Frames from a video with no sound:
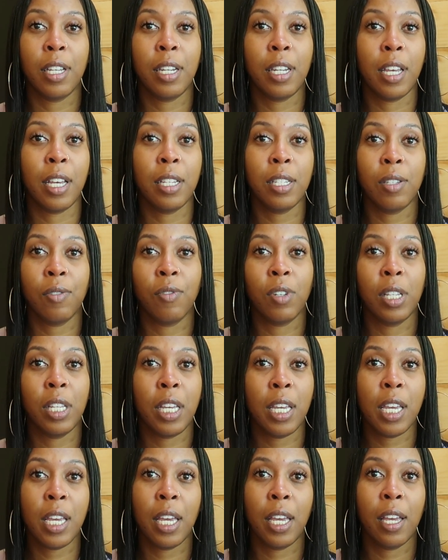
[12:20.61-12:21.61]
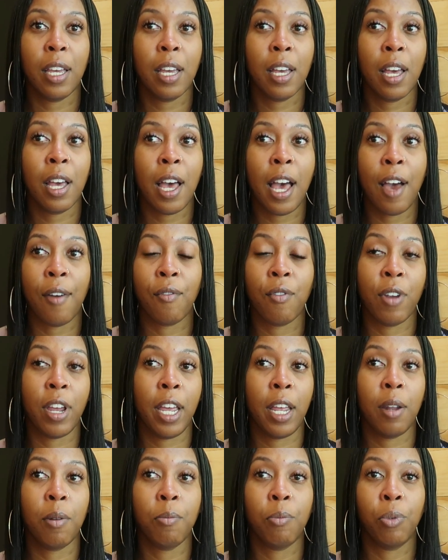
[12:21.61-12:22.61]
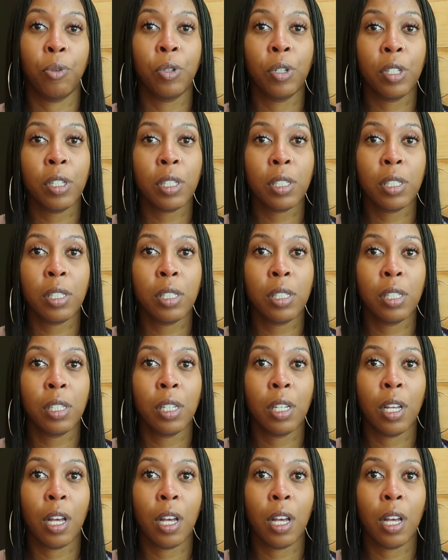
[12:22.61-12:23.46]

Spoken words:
that's really it. I've read books.